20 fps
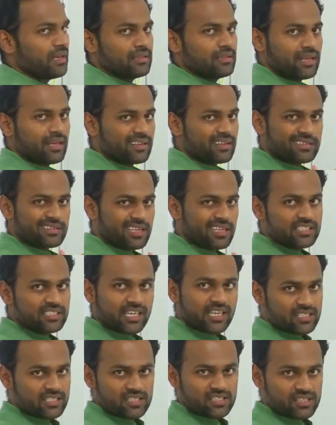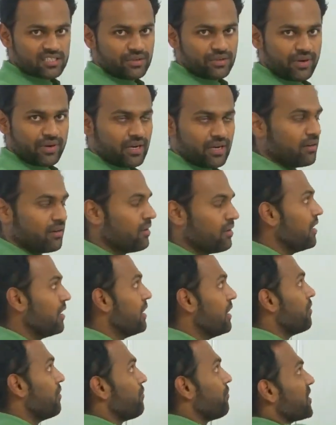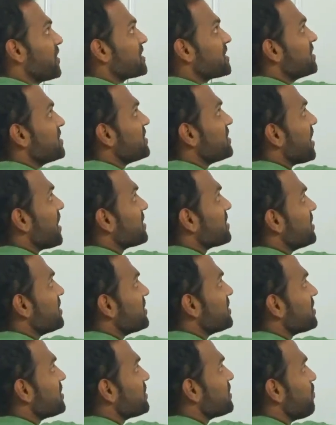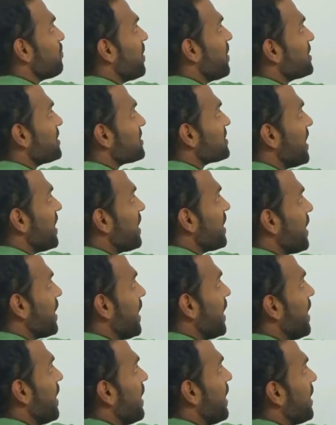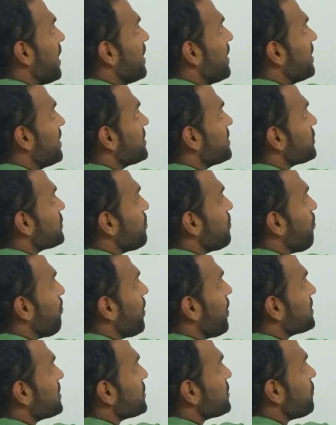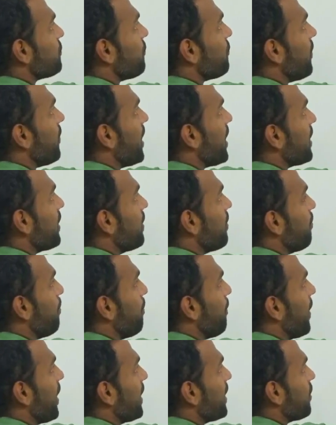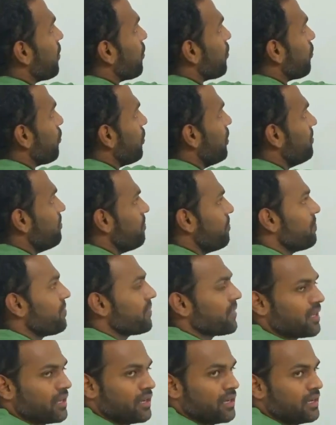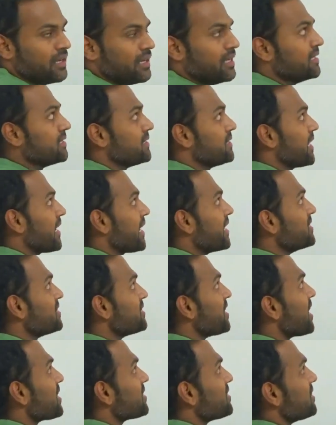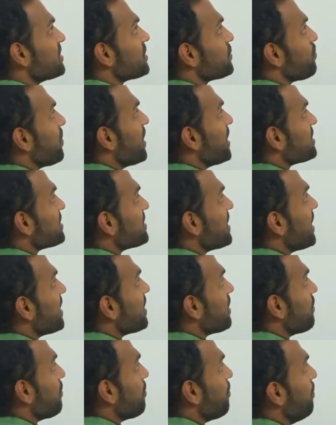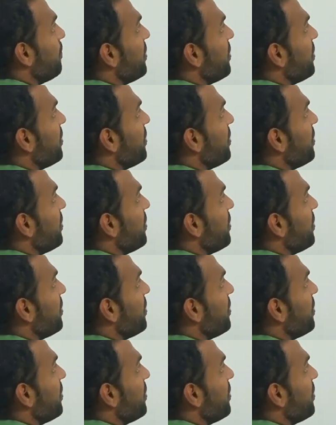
There are 3 charges given. First charge is placed at A and it is plus 5 microcoulomb. Second charge is placed at